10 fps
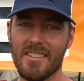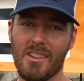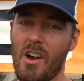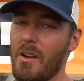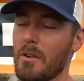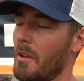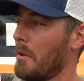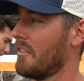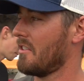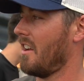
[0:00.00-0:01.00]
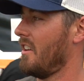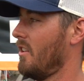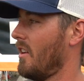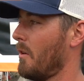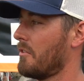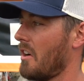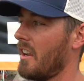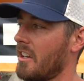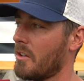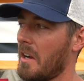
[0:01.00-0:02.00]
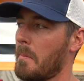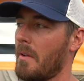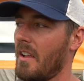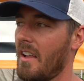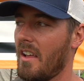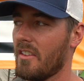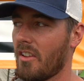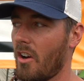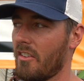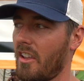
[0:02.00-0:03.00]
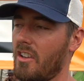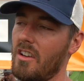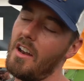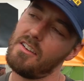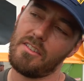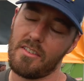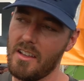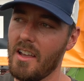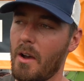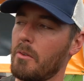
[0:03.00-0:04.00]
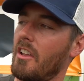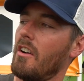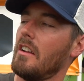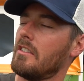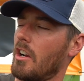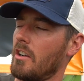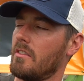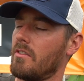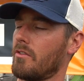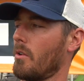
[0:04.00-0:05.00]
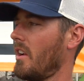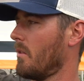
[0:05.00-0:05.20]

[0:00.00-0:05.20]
No, I really wasn't trying to do it. I was trying to grip as hard as I could. I just was entering turn three.